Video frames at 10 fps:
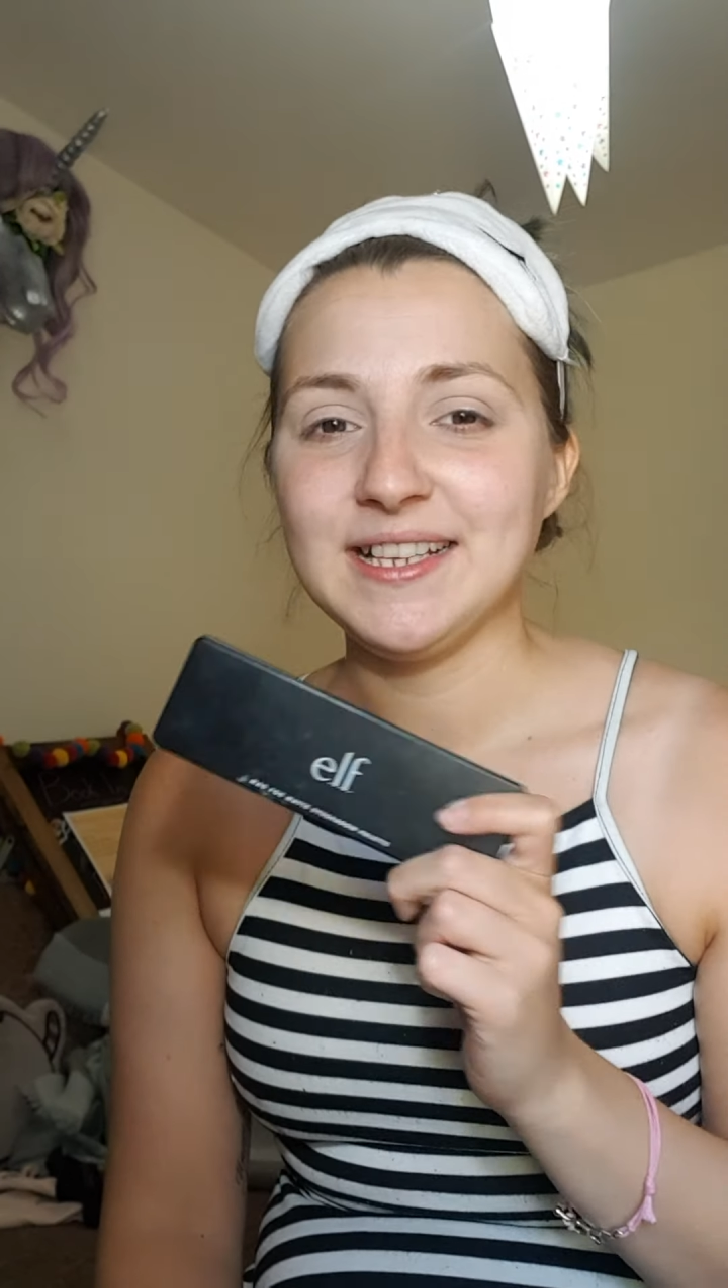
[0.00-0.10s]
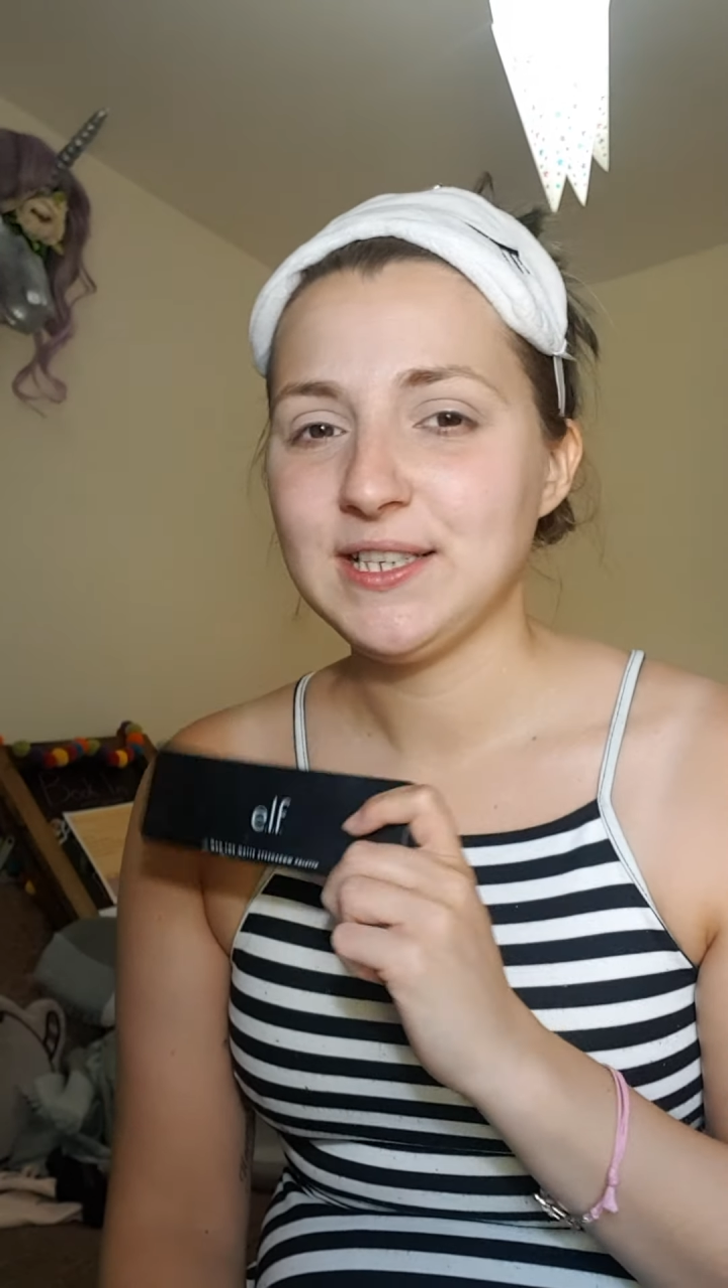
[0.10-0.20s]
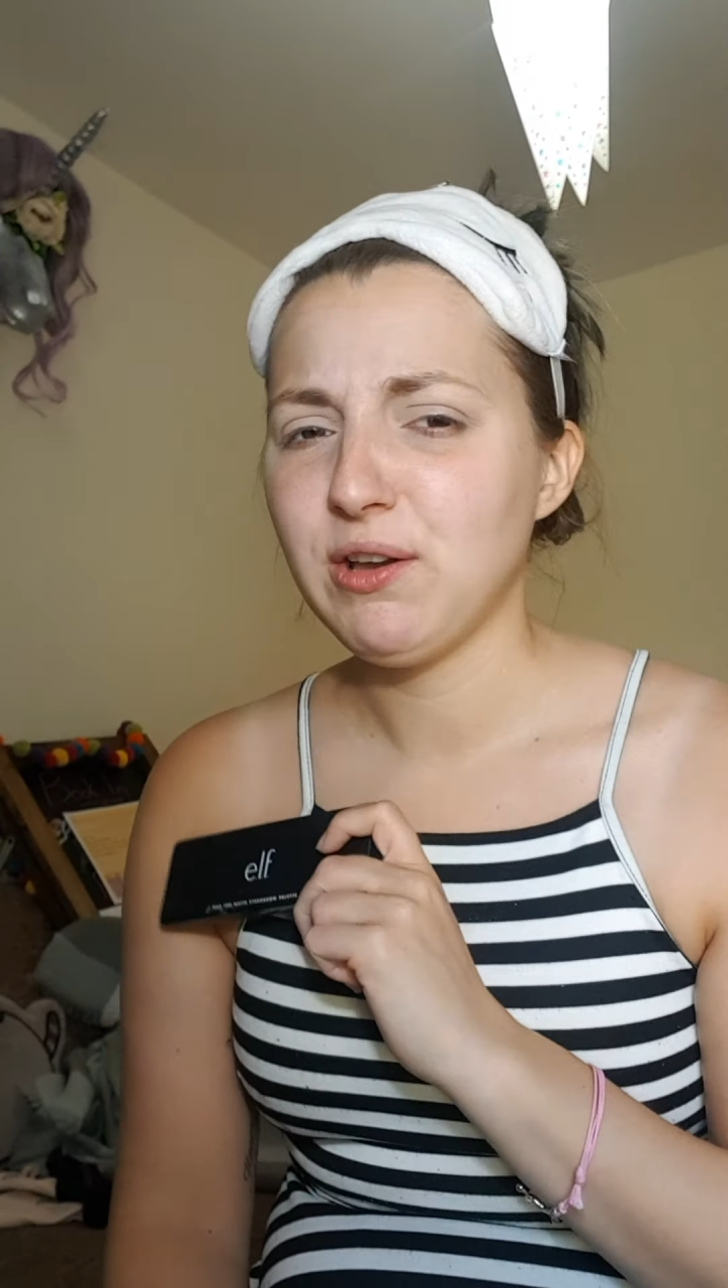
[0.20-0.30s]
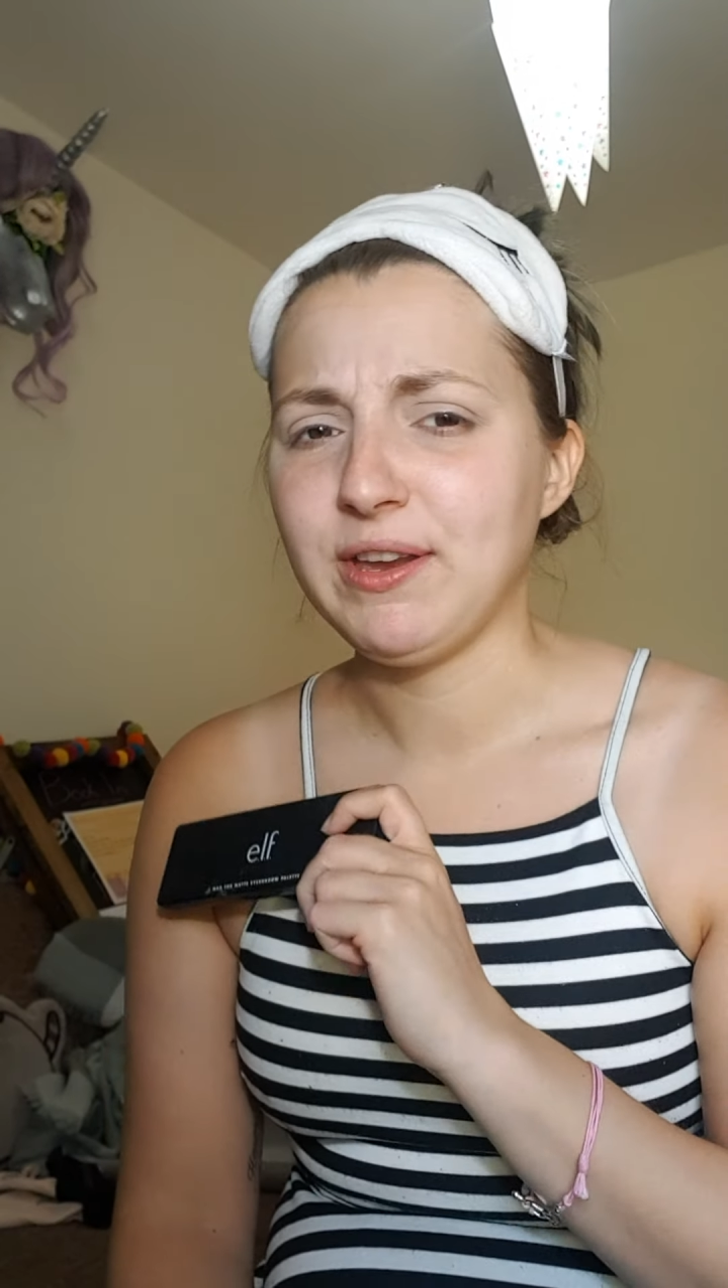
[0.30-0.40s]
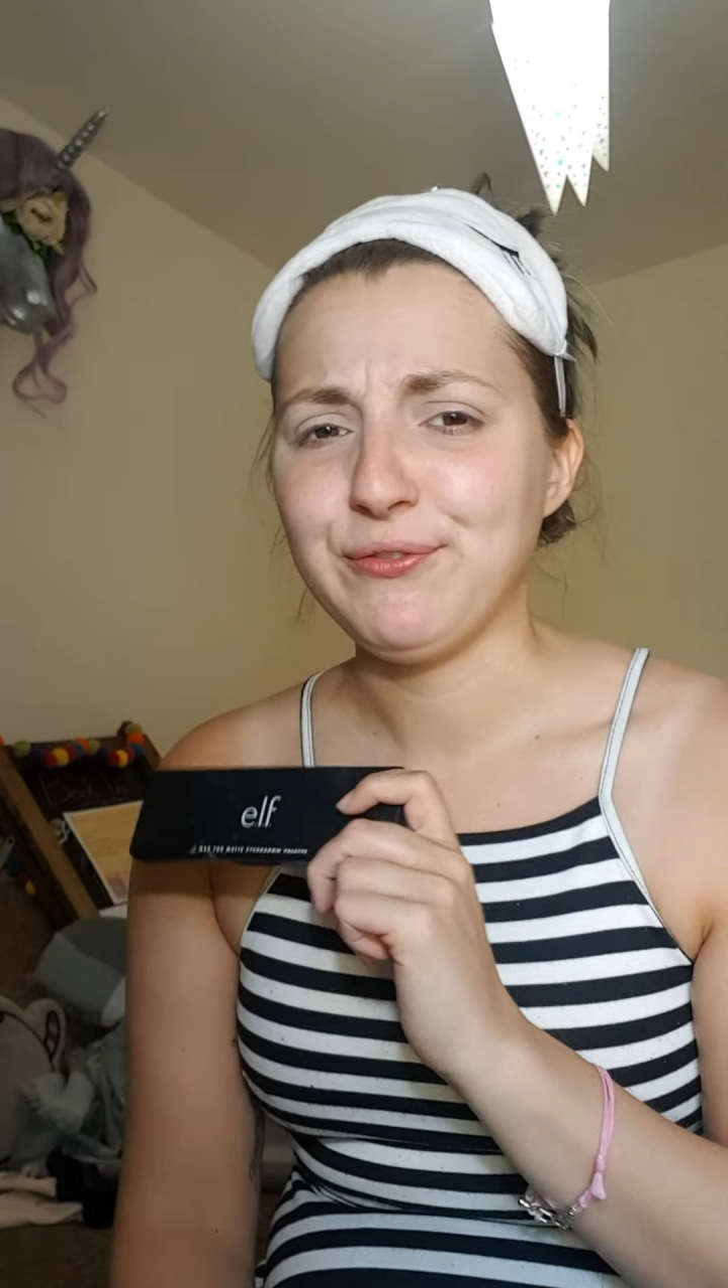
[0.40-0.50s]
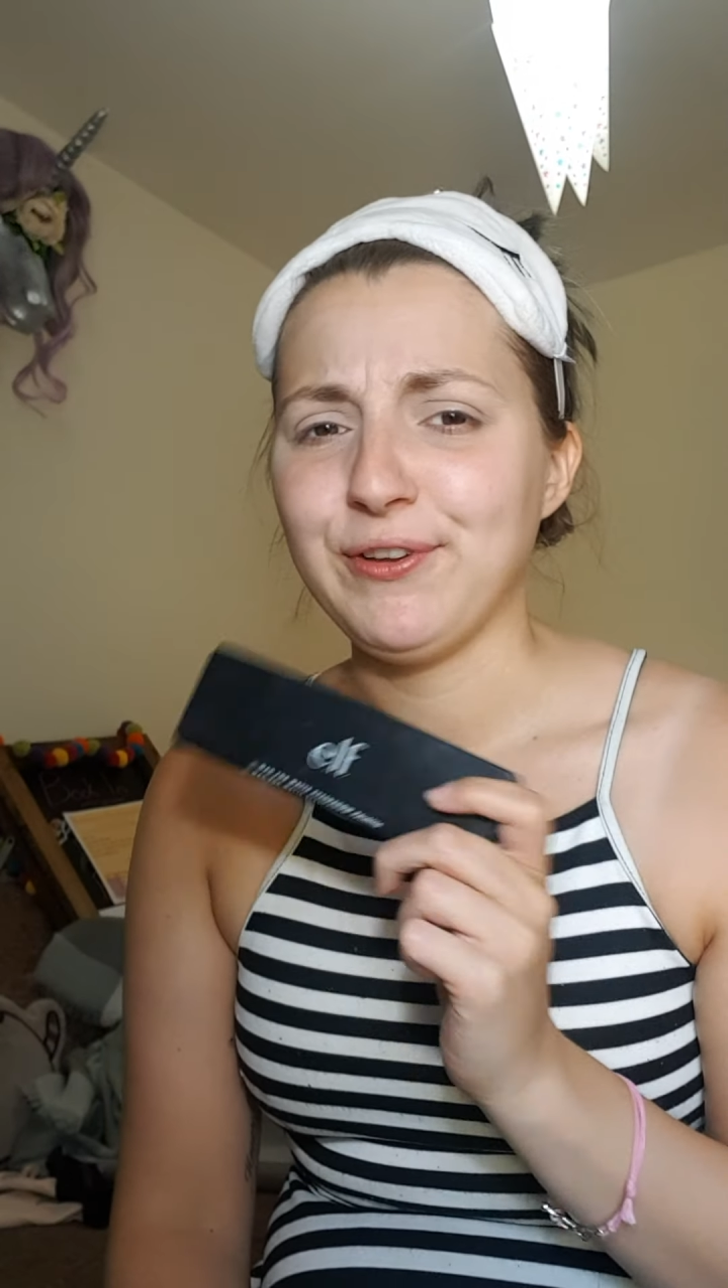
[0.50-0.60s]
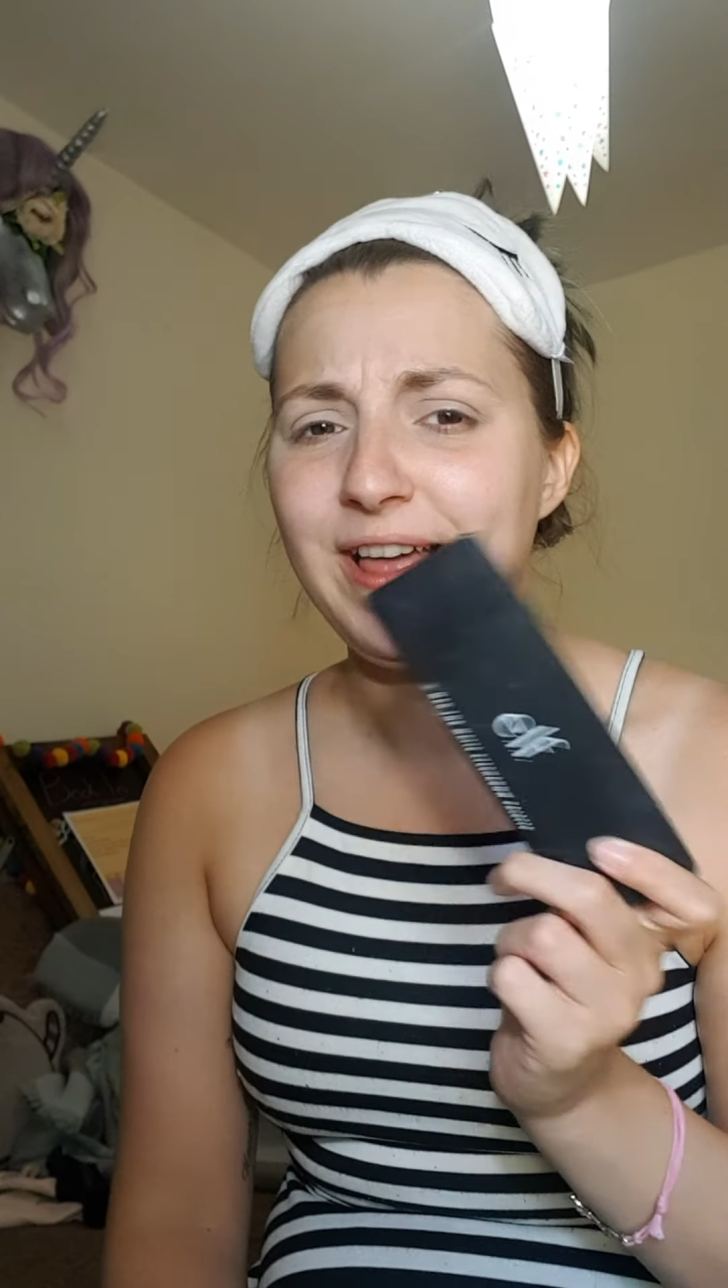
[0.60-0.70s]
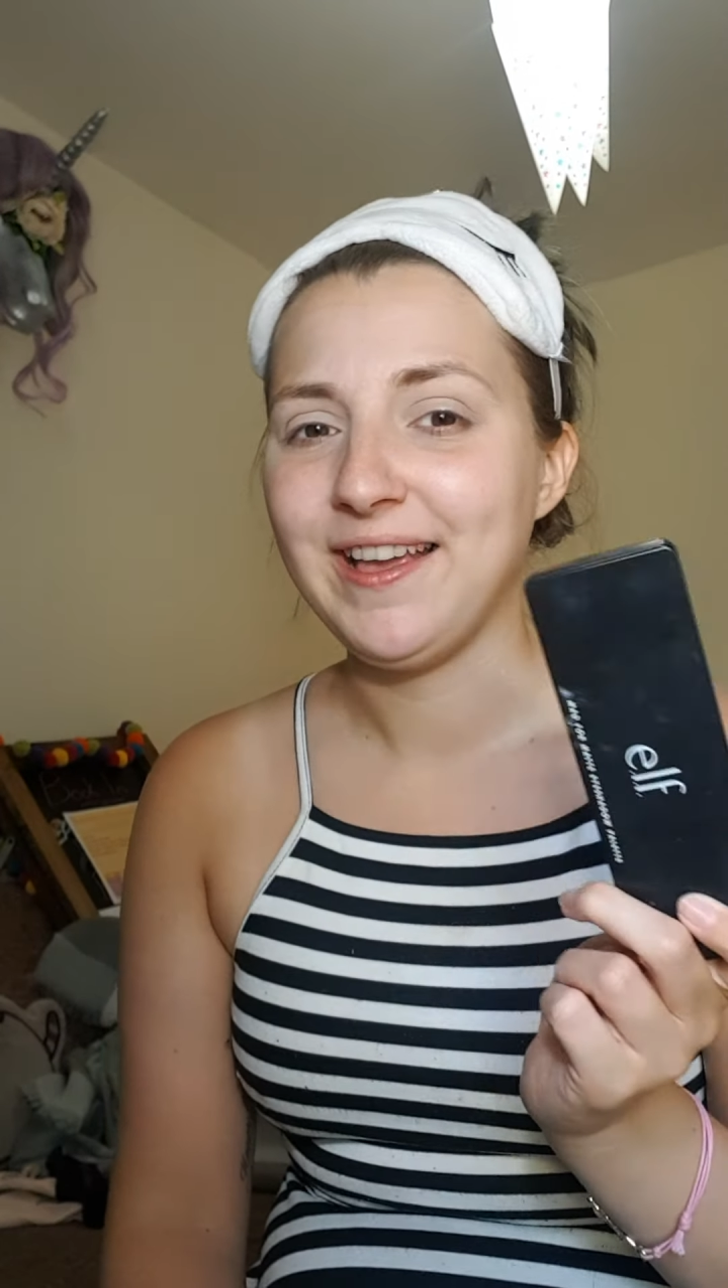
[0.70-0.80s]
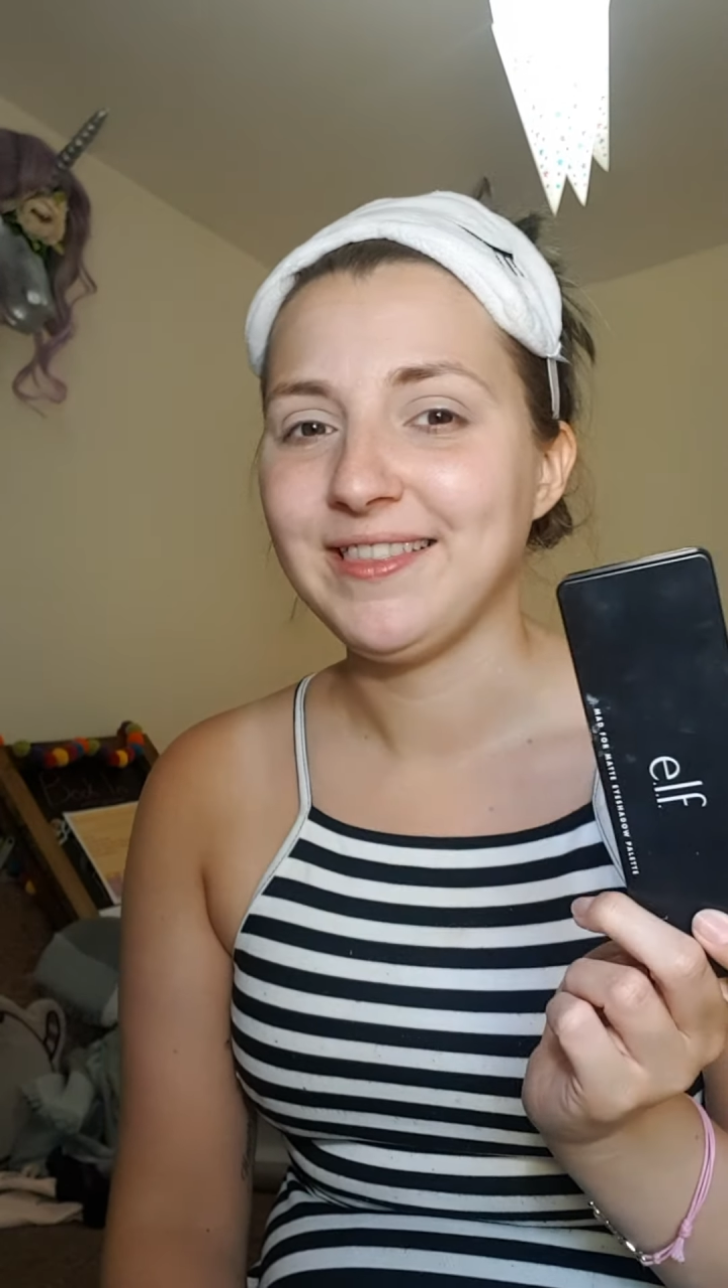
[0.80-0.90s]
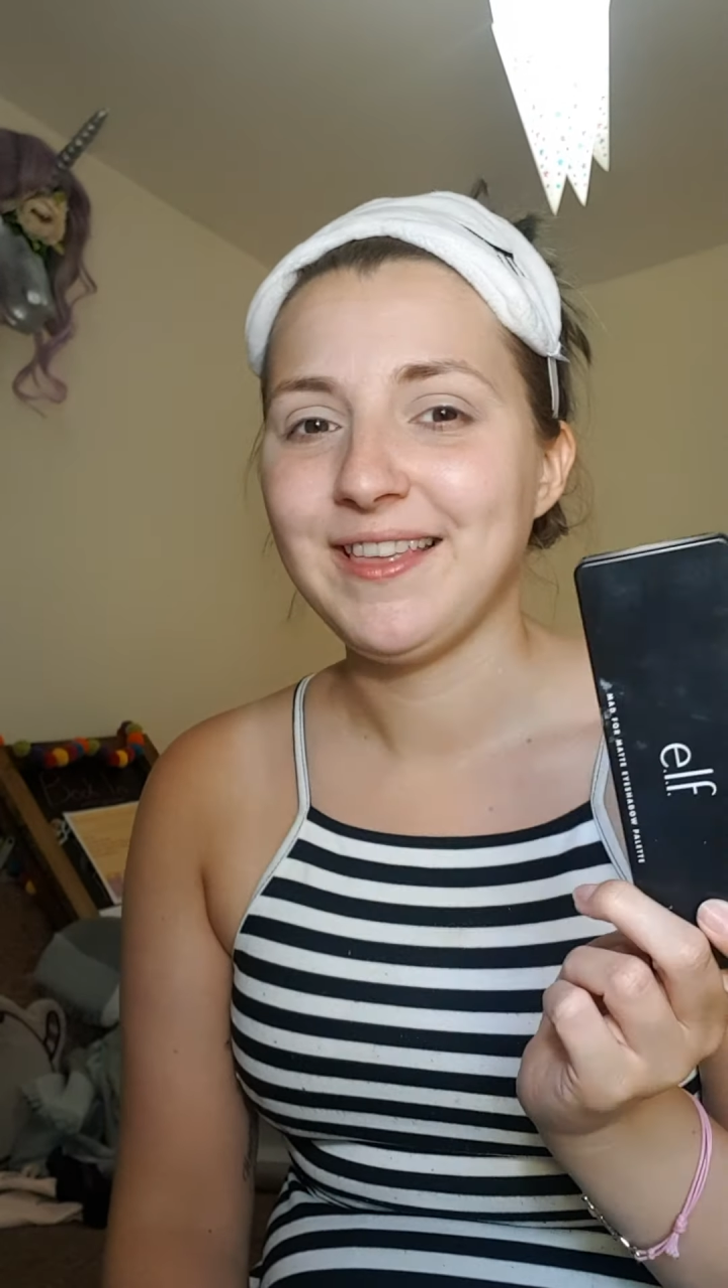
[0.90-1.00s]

Sorry for like